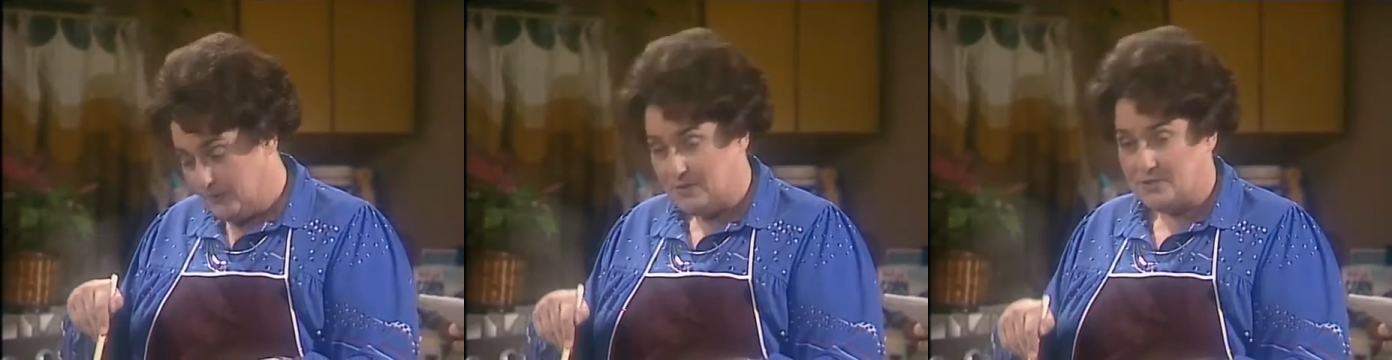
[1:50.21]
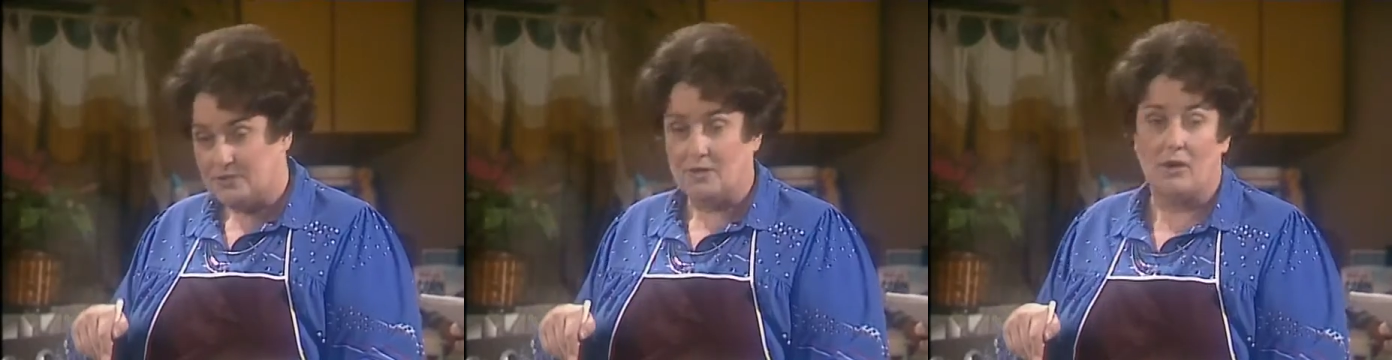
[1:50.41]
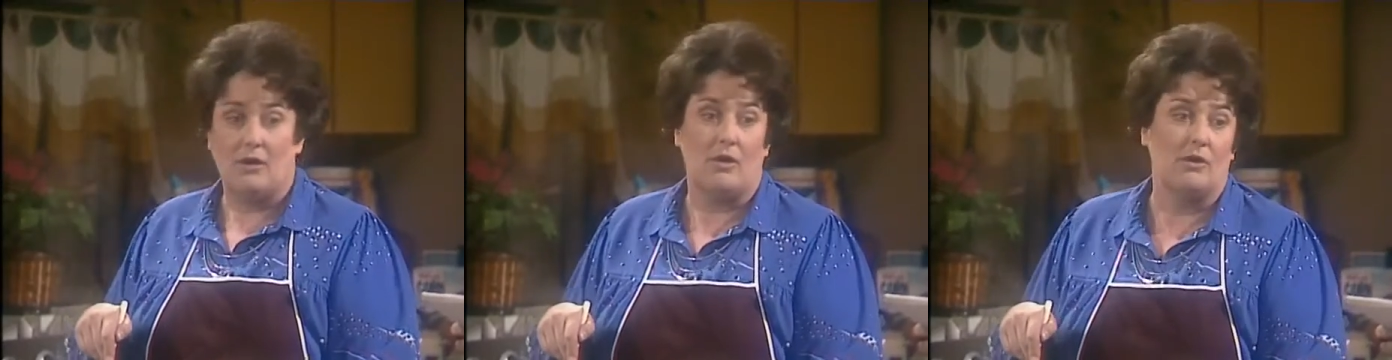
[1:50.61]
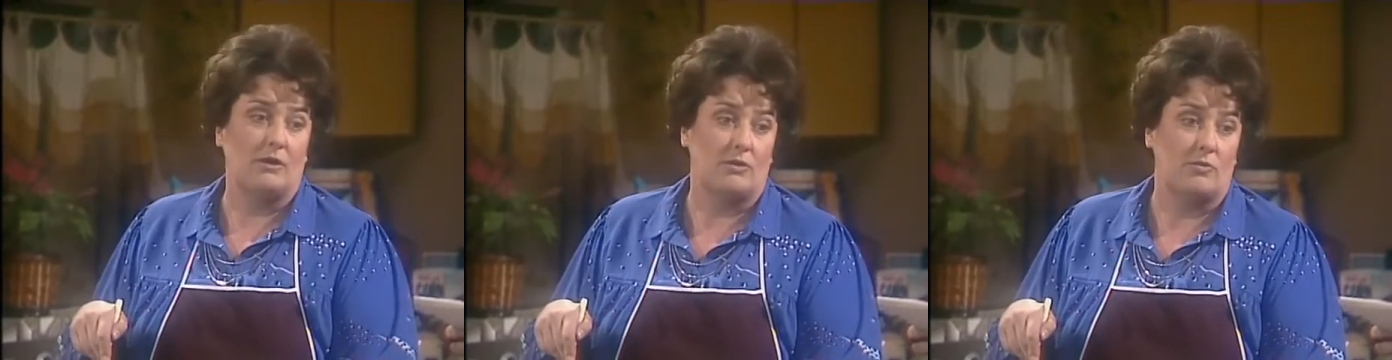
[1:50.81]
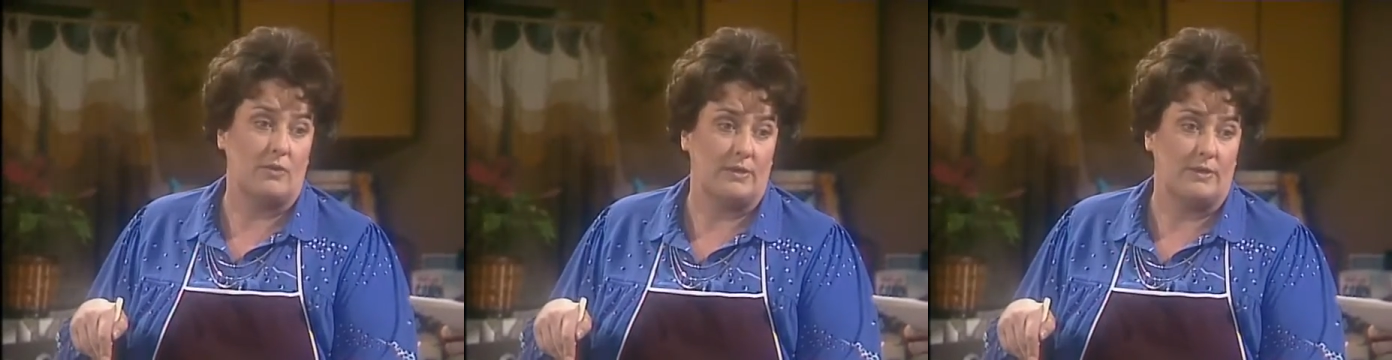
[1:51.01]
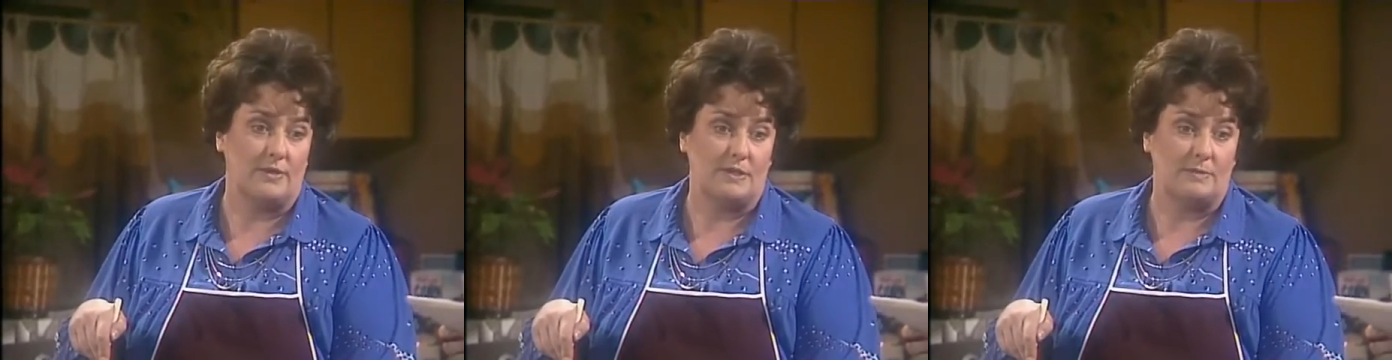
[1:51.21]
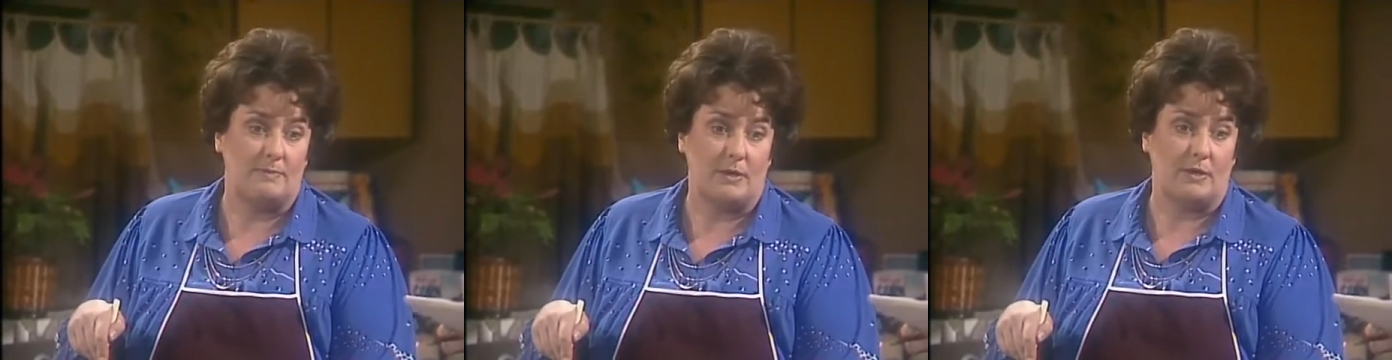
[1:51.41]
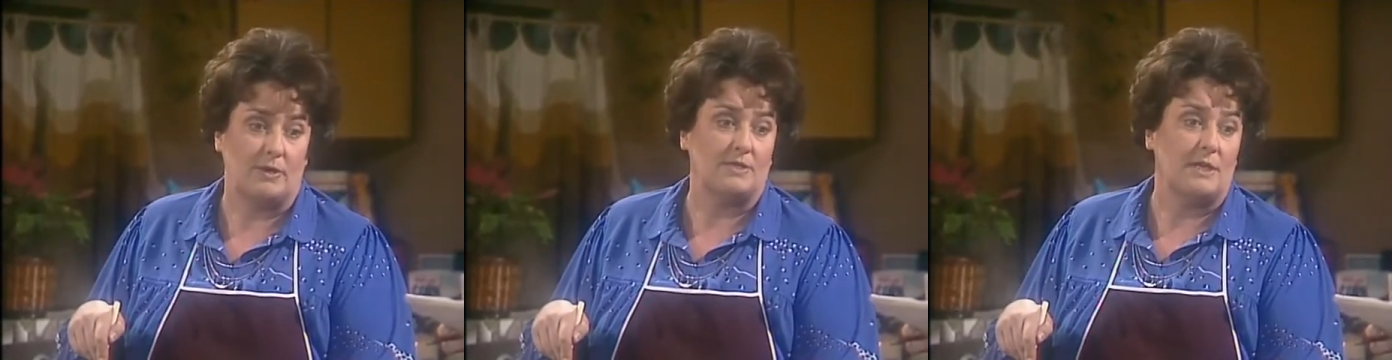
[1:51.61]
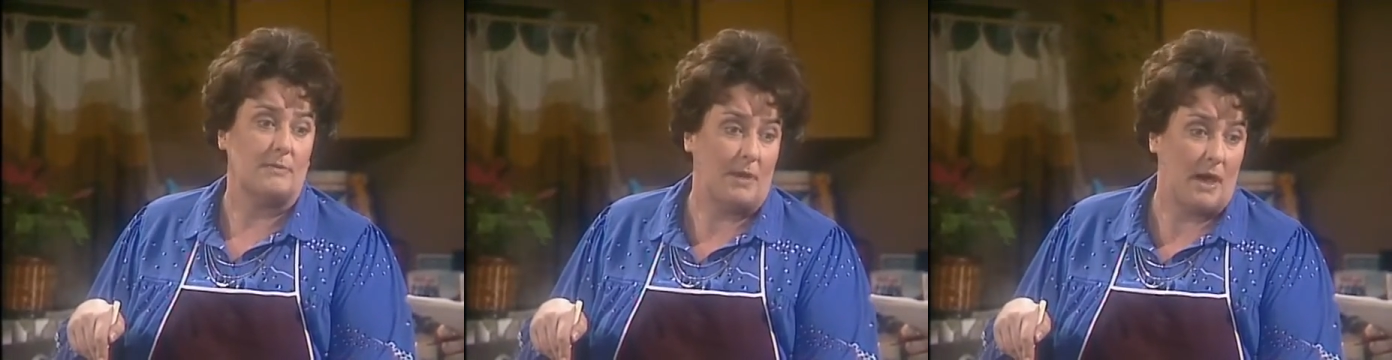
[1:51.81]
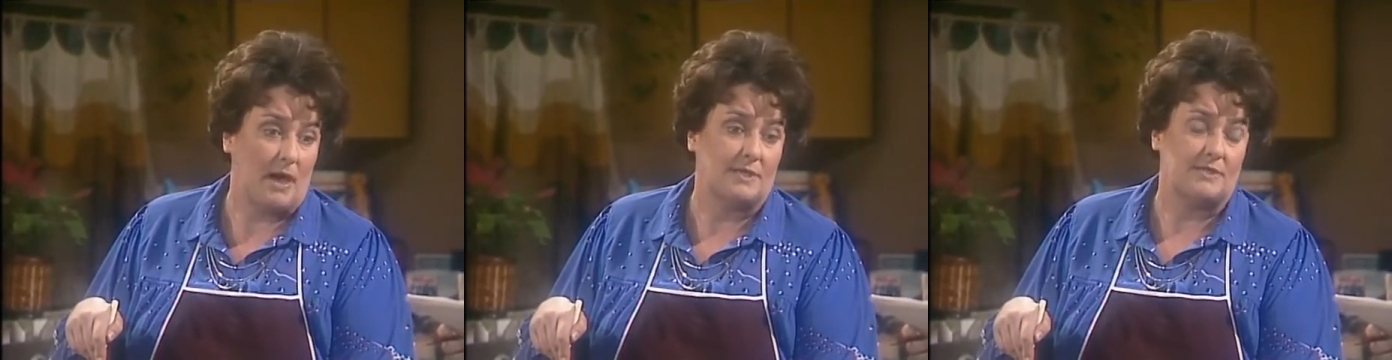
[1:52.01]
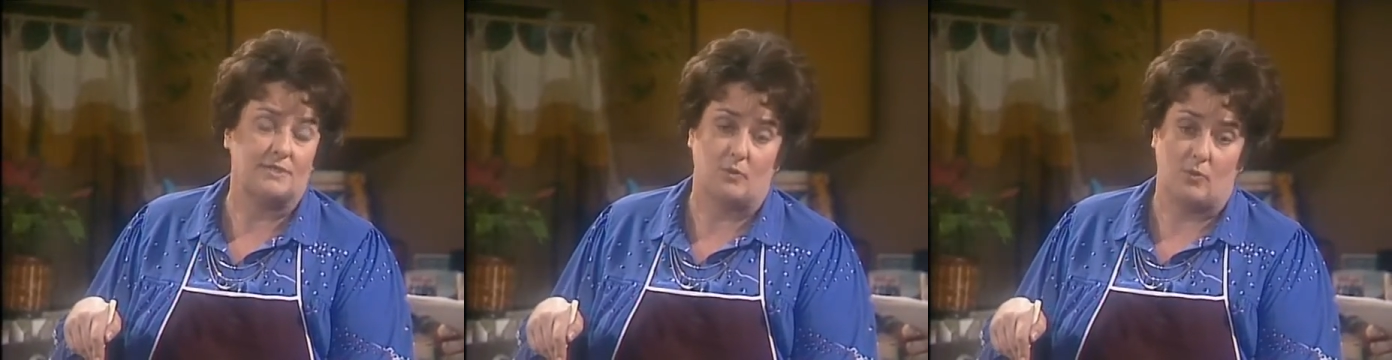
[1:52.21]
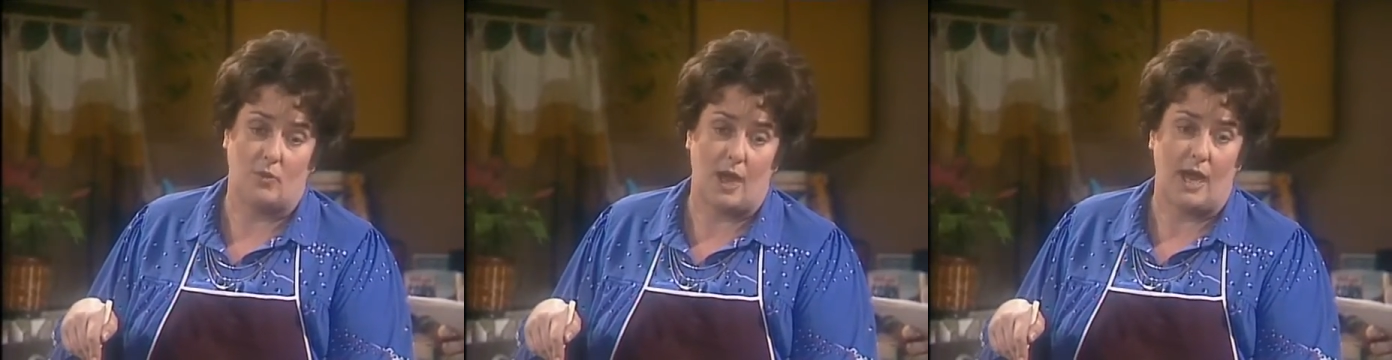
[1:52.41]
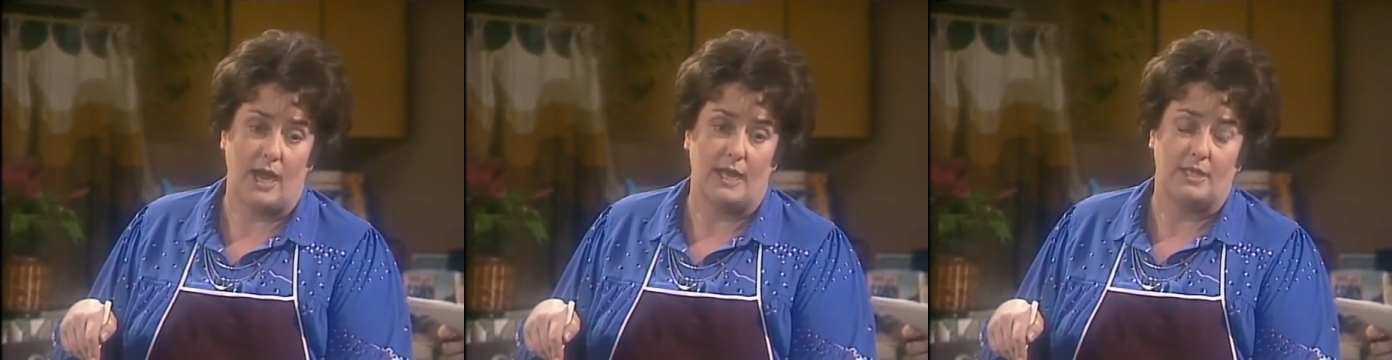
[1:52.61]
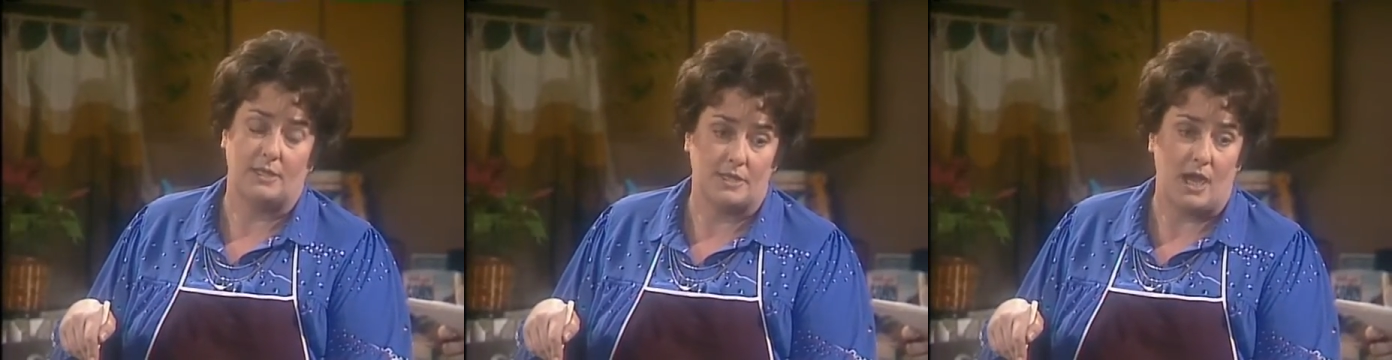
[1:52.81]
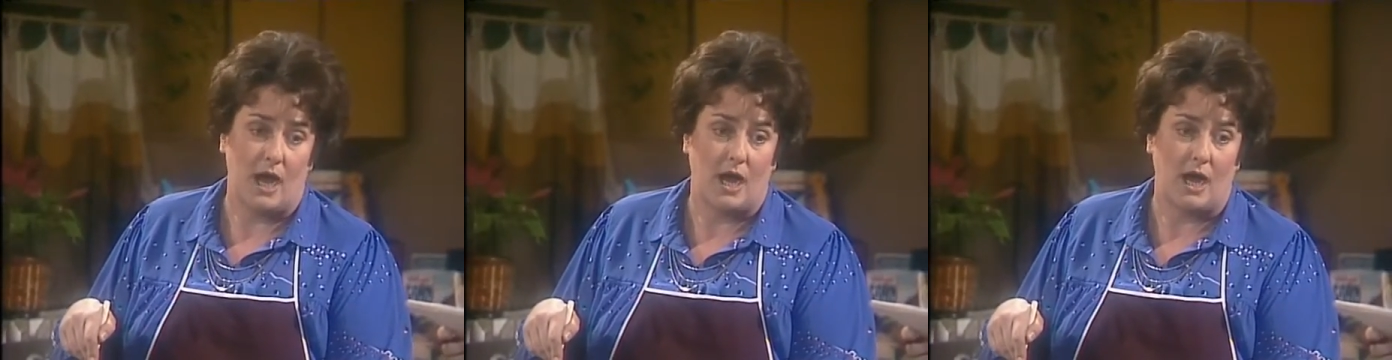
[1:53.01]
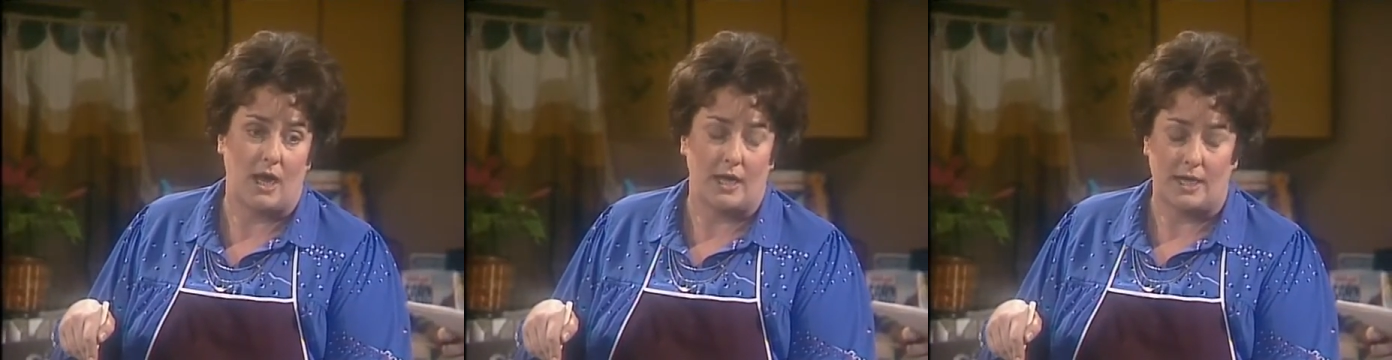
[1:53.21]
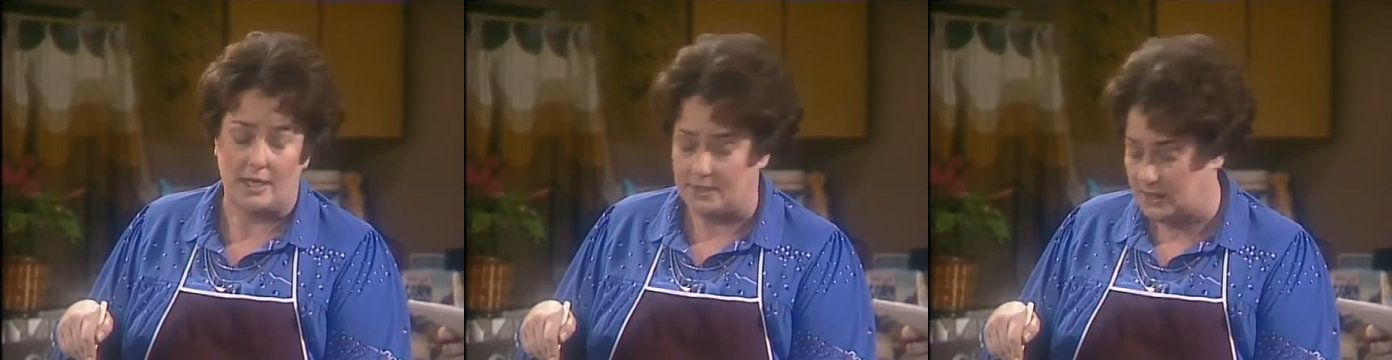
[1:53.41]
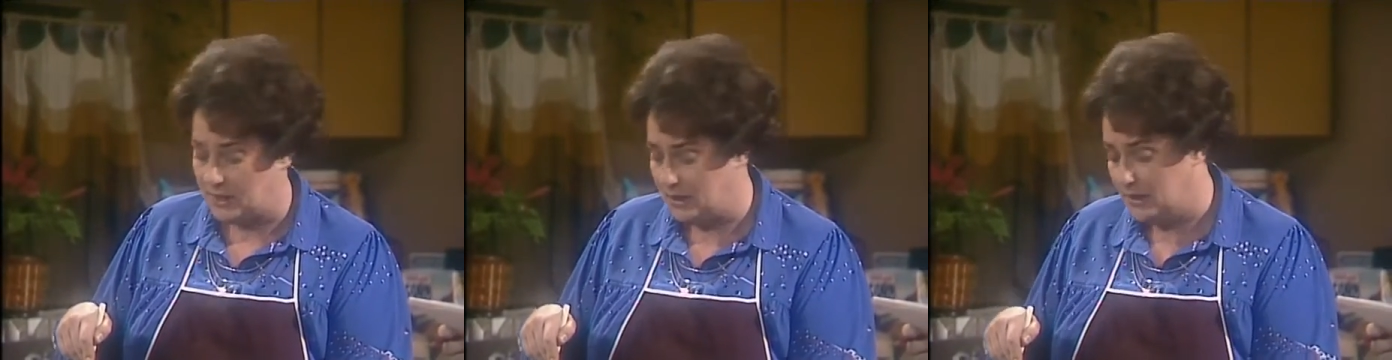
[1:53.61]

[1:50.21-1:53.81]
who is no longer with us because he passed away and died.